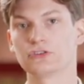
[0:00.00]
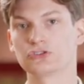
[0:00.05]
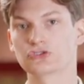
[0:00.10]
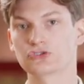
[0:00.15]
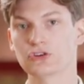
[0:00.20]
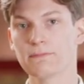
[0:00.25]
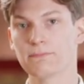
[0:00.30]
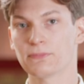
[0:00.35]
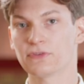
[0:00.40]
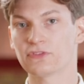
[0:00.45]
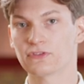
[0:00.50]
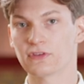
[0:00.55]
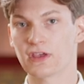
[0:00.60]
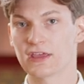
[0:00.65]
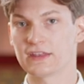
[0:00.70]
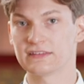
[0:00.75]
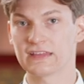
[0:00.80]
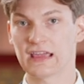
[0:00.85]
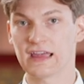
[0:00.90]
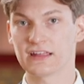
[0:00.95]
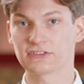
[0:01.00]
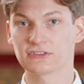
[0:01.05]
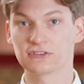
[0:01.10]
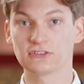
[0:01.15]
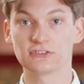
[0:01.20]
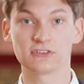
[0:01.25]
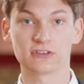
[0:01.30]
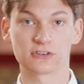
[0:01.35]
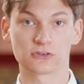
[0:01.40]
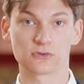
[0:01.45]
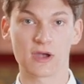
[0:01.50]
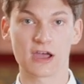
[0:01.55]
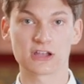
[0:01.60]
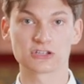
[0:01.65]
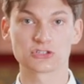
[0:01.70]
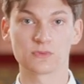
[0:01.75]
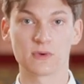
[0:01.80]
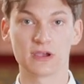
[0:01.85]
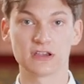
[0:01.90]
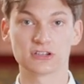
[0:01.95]
Trips and dances and
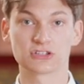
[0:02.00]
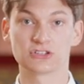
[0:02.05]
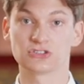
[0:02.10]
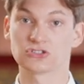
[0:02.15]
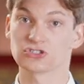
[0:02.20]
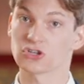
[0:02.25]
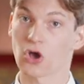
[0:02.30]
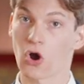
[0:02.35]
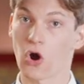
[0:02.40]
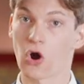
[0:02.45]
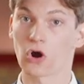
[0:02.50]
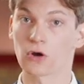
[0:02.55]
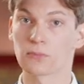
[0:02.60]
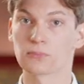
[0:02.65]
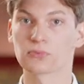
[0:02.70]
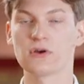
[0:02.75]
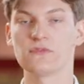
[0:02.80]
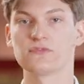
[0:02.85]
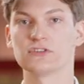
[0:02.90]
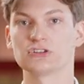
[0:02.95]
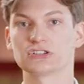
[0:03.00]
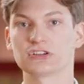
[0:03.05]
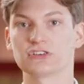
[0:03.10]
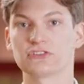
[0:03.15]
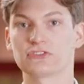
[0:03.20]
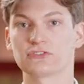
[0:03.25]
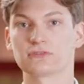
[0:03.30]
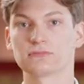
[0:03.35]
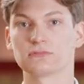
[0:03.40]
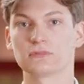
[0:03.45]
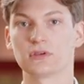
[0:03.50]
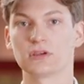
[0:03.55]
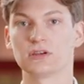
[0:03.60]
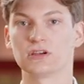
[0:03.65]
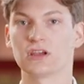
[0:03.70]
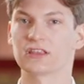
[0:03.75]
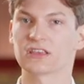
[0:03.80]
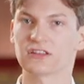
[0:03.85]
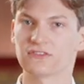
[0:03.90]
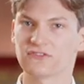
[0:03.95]
graduations are privileges.
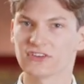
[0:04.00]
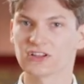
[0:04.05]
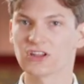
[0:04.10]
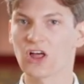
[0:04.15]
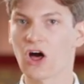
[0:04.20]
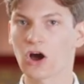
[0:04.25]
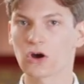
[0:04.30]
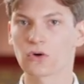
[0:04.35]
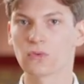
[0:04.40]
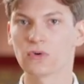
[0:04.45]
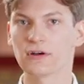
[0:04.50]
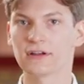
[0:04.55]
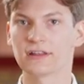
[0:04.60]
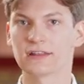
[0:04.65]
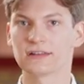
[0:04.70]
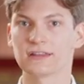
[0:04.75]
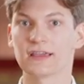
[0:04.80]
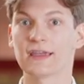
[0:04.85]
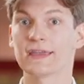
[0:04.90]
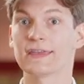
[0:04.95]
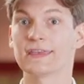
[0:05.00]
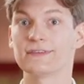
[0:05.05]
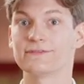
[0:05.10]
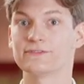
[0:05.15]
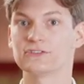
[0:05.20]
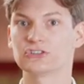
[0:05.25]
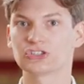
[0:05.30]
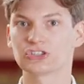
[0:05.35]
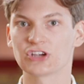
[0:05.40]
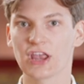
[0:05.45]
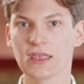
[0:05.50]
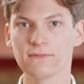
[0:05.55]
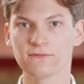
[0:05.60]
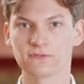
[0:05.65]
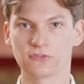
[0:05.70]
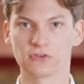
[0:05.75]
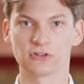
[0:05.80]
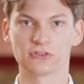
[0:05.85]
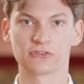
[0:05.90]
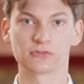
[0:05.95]
It can feel awkward and even
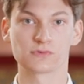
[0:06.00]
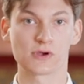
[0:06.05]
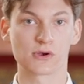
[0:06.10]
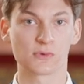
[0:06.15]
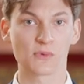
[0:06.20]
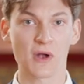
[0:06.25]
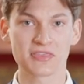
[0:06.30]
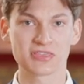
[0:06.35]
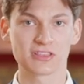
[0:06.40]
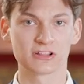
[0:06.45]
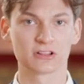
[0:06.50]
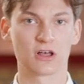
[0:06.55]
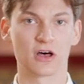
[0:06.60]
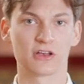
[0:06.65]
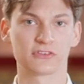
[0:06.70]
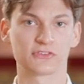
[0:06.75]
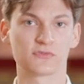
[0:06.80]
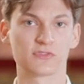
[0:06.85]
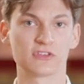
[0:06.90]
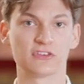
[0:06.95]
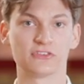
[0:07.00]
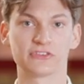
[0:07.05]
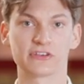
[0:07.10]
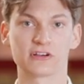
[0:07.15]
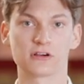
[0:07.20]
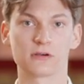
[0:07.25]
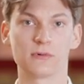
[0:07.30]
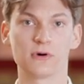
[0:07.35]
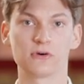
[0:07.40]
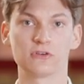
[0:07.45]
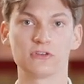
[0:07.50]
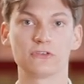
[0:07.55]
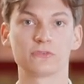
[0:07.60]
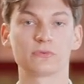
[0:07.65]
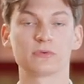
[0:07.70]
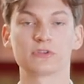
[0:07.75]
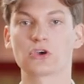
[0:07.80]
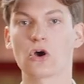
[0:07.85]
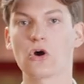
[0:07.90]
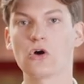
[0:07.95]
shameful to regret the loss of these
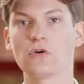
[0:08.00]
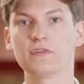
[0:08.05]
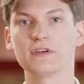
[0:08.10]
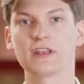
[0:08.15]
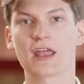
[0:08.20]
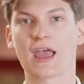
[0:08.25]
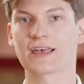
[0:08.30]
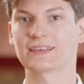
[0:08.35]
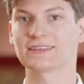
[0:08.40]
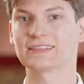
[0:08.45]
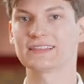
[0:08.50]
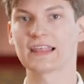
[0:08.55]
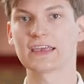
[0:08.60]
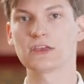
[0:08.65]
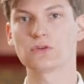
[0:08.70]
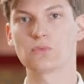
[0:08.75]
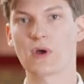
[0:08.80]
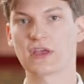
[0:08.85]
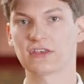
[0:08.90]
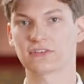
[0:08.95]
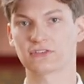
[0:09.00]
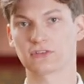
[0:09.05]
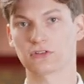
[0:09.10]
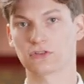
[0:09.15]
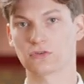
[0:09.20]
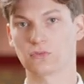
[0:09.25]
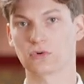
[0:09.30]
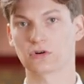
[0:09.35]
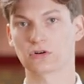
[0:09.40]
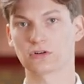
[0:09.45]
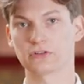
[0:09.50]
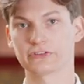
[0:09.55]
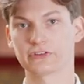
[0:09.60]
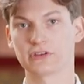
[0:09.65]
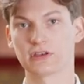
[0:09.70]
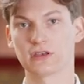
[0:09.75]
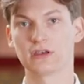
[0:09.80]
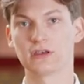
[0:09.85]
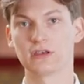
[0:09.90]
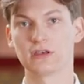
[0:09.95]
ceremonies when COVID has laid waste to the world.